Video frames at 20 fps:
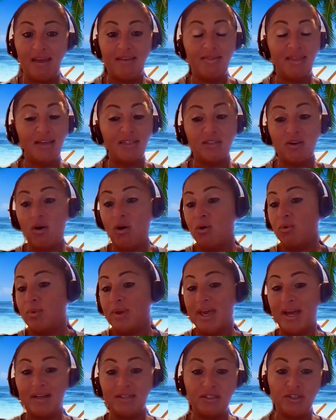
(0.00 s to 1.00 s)
And that's all
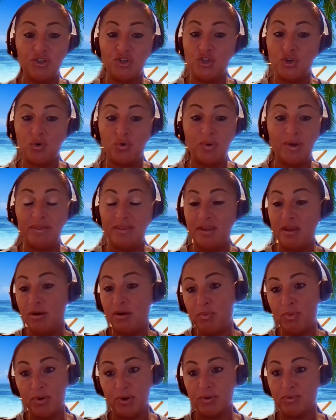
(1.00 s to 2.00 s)
we had to show at the
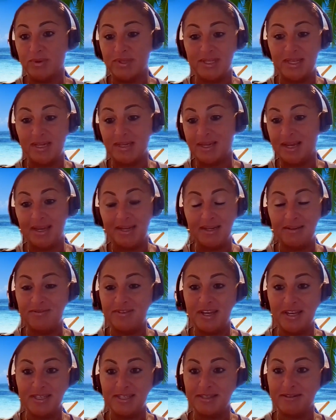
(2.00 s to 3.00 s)
airport was that negative
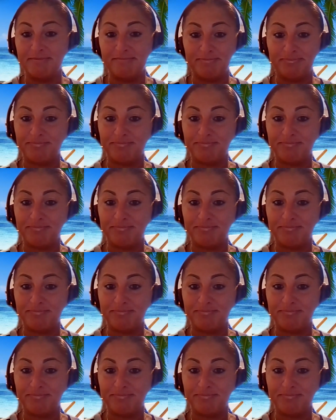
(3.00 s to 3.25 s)
test.